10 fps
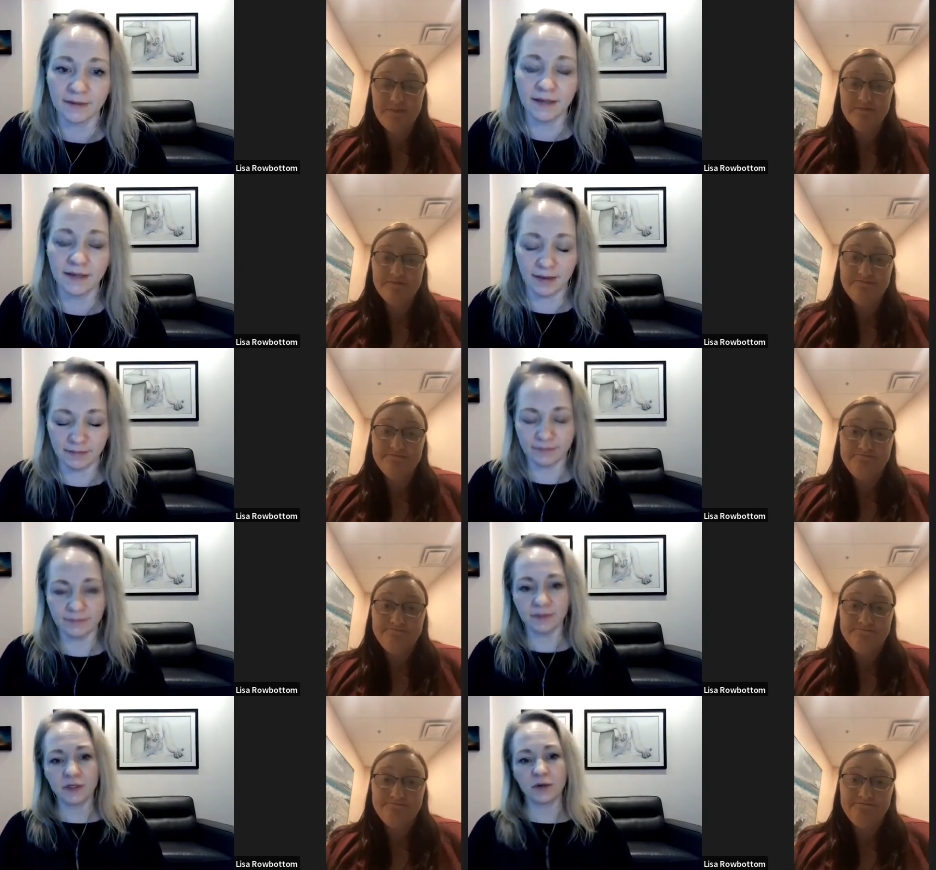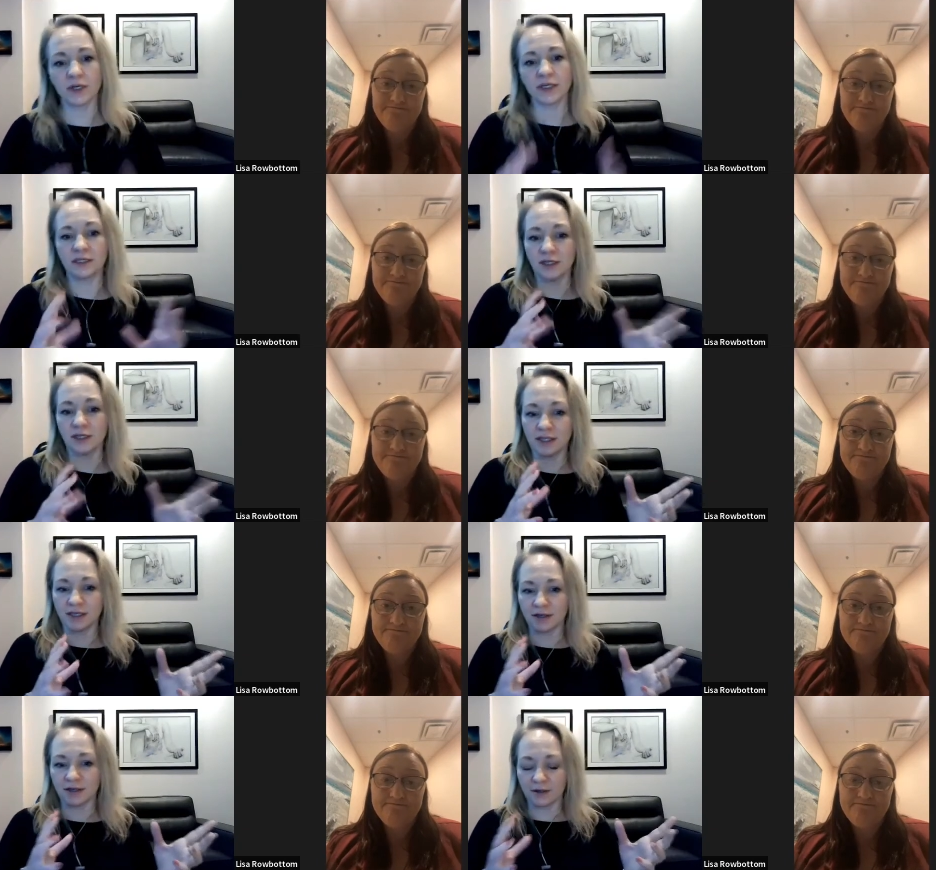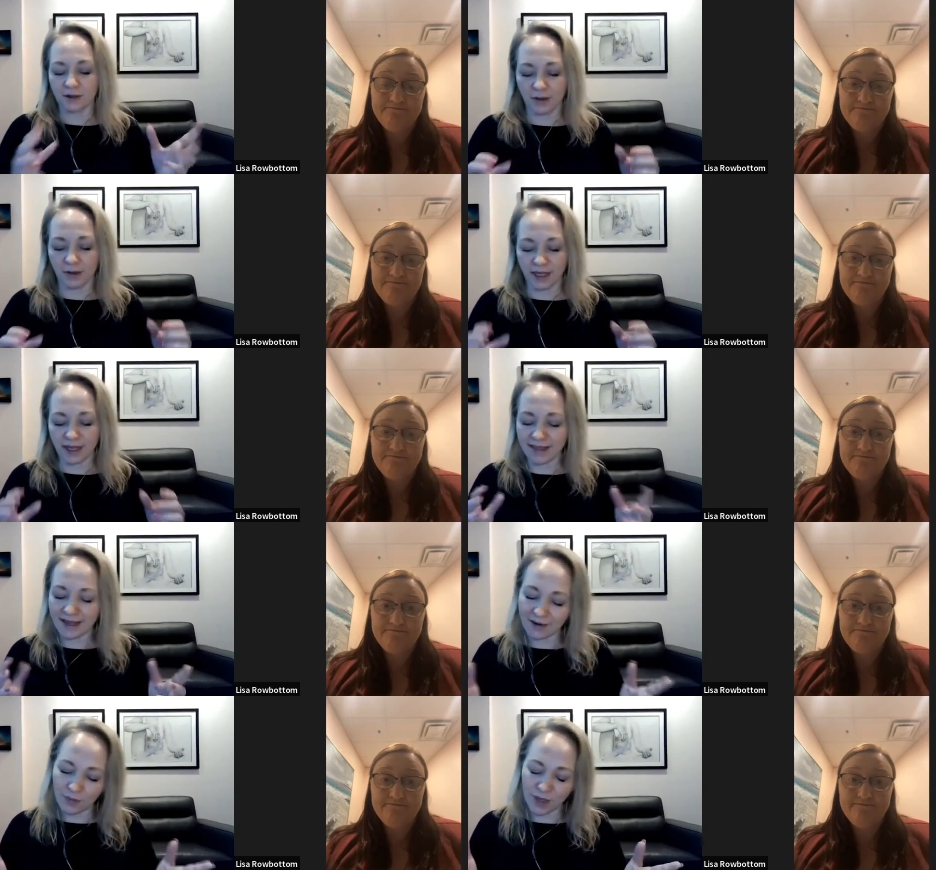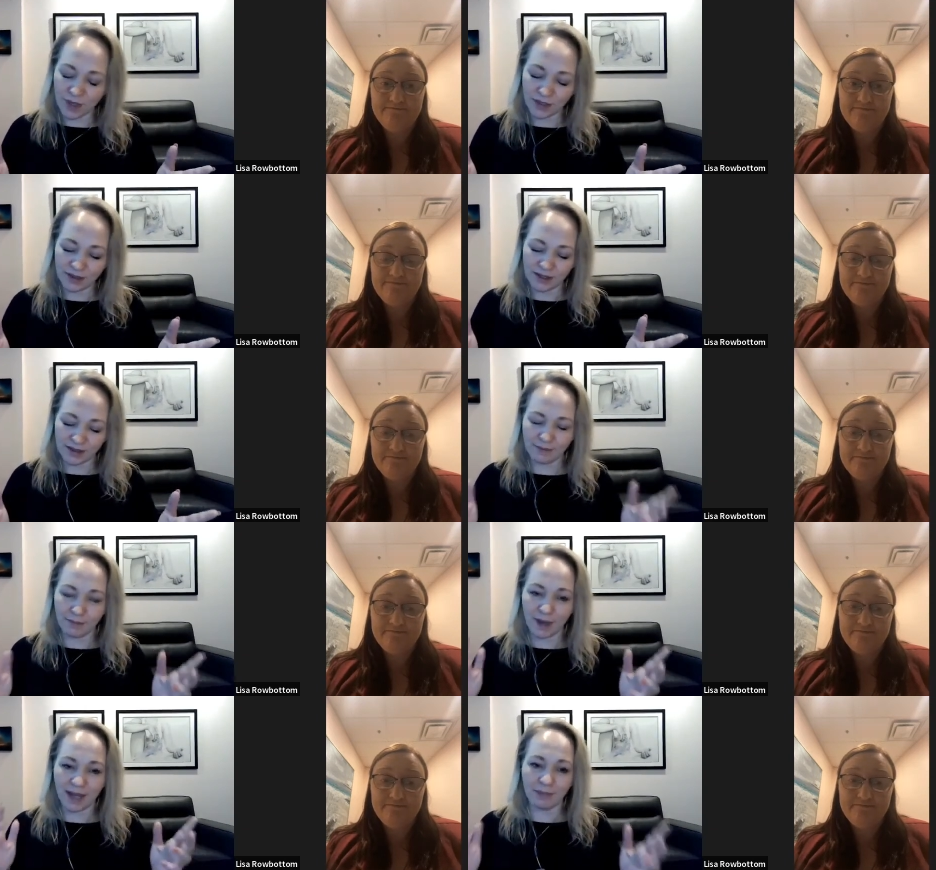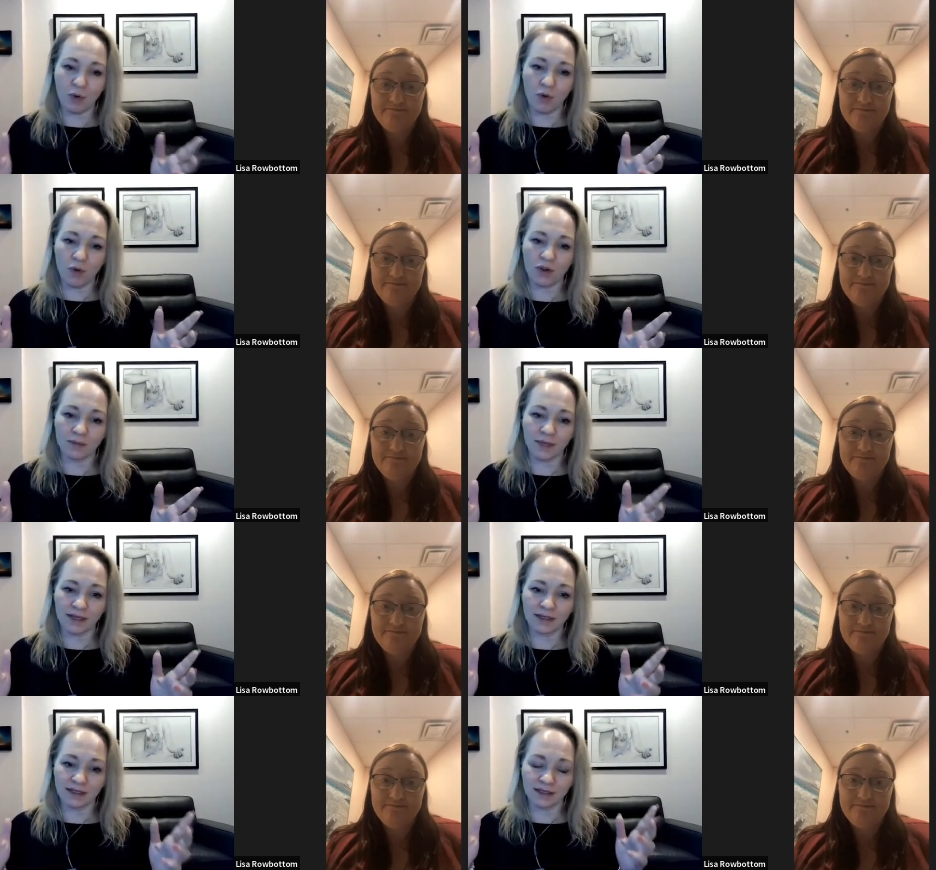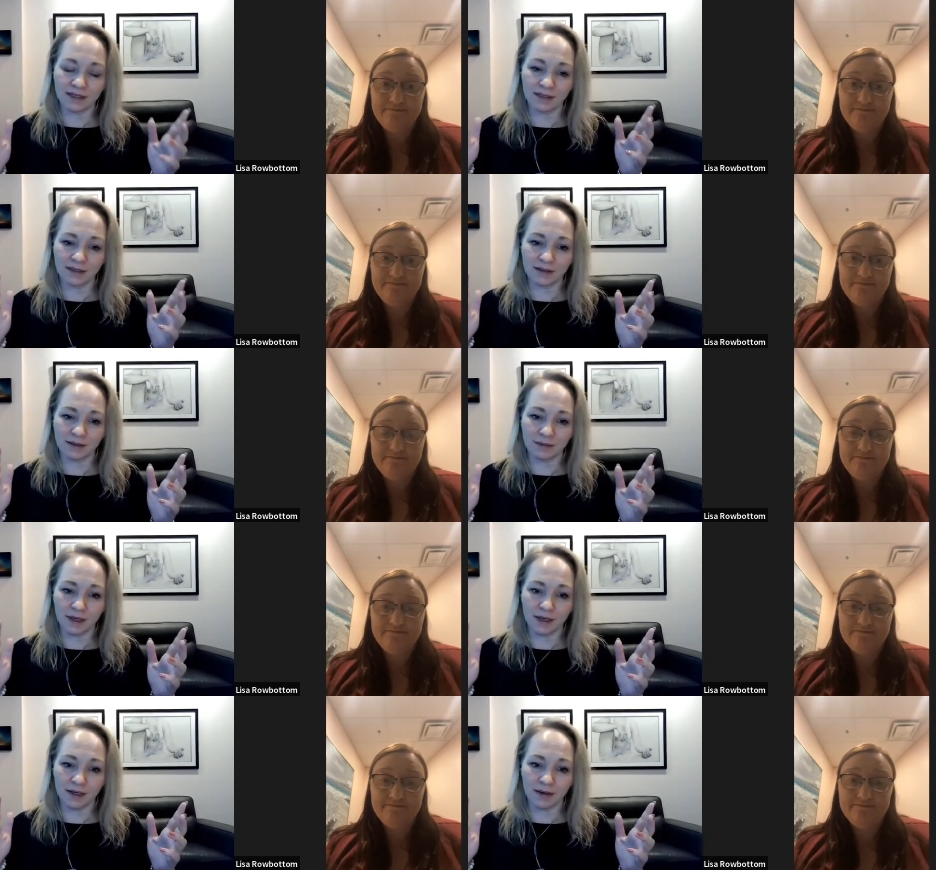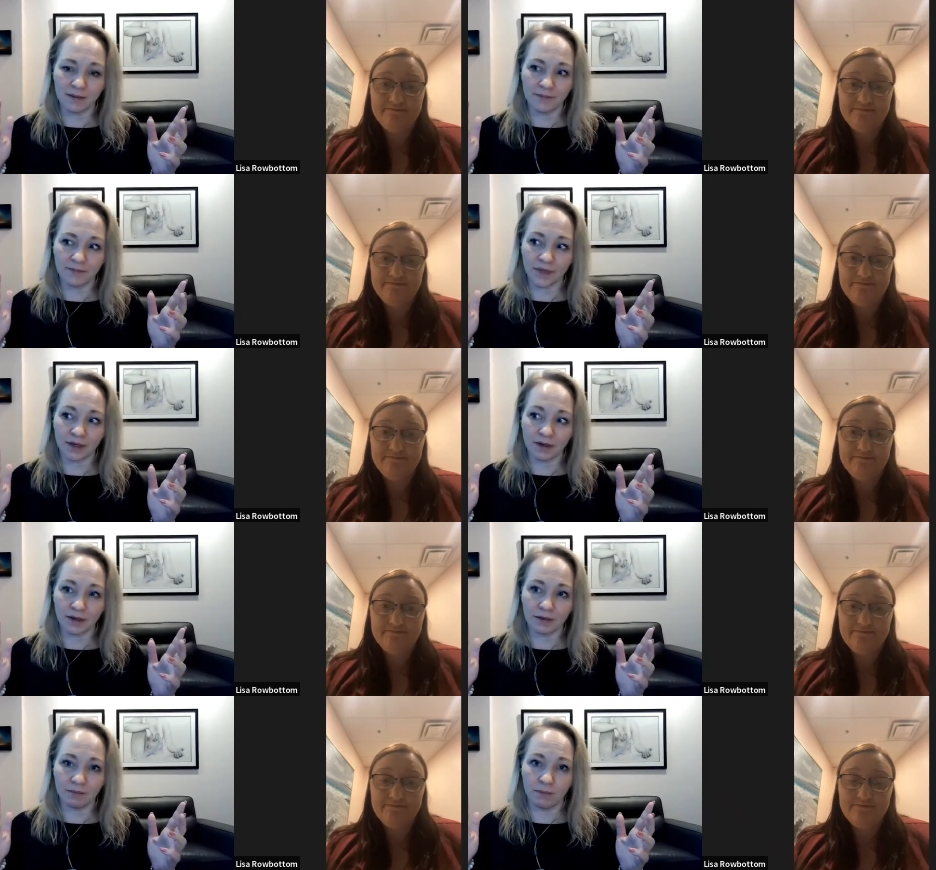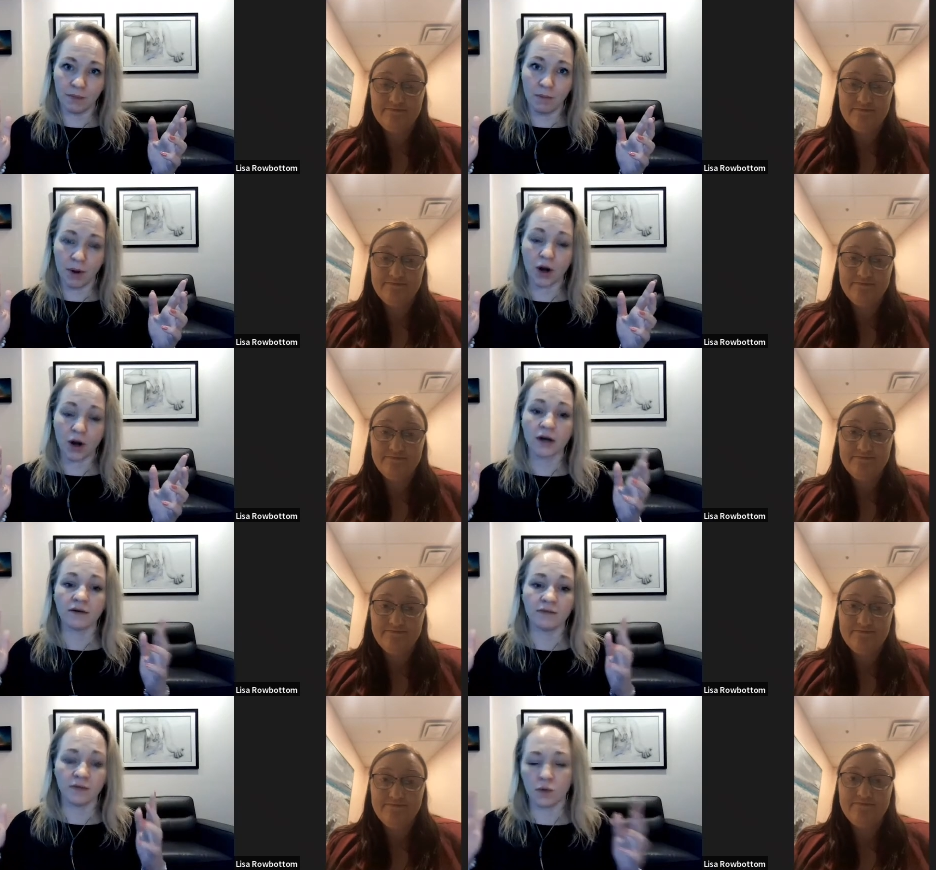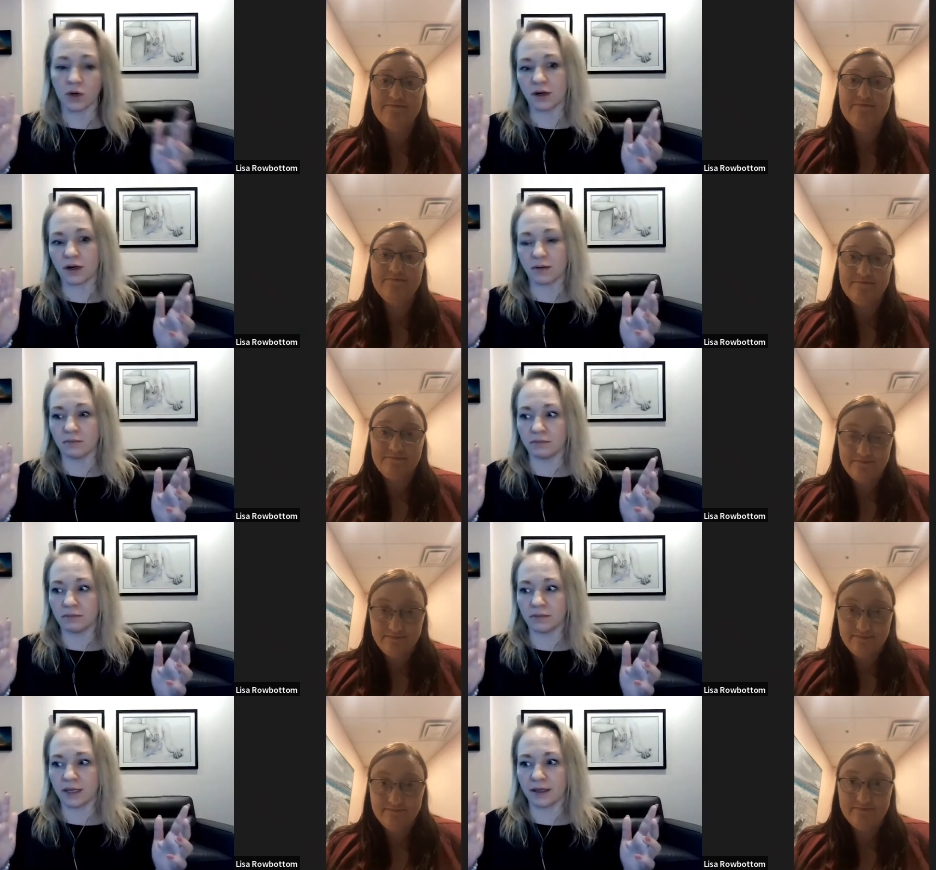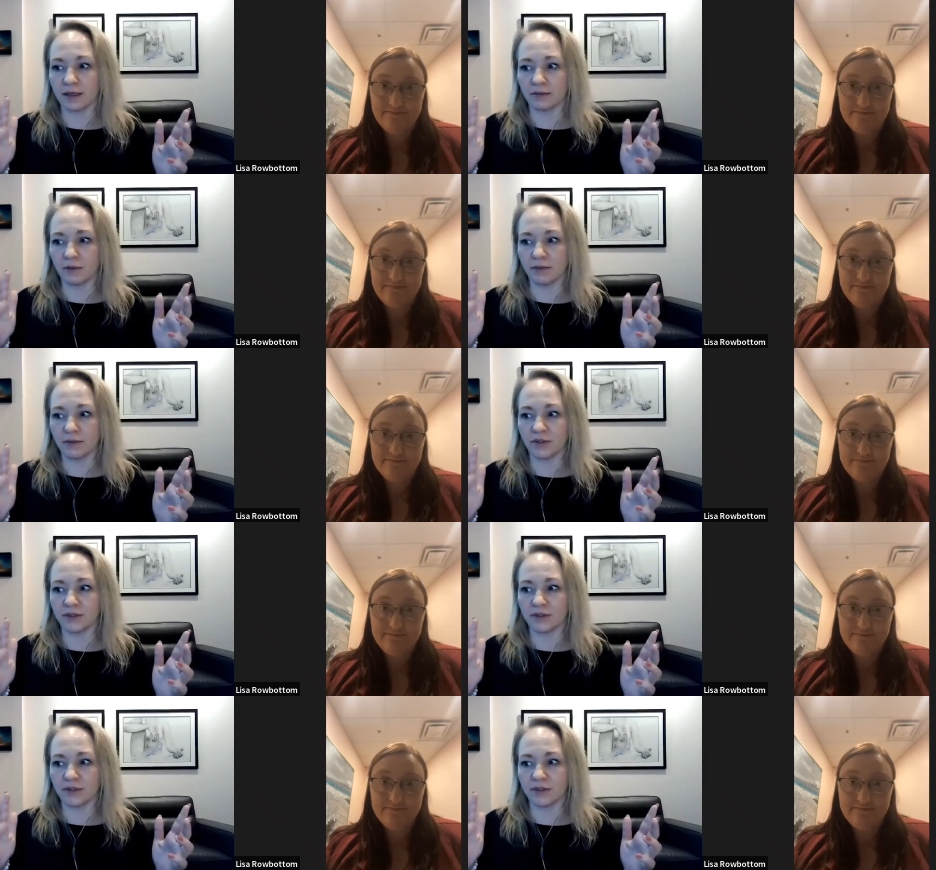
Speaker 1: yeah. So good, good little comment. And then what do you think like bipolar, because this is a, um, a, a part of, or, a, um, uh, what would you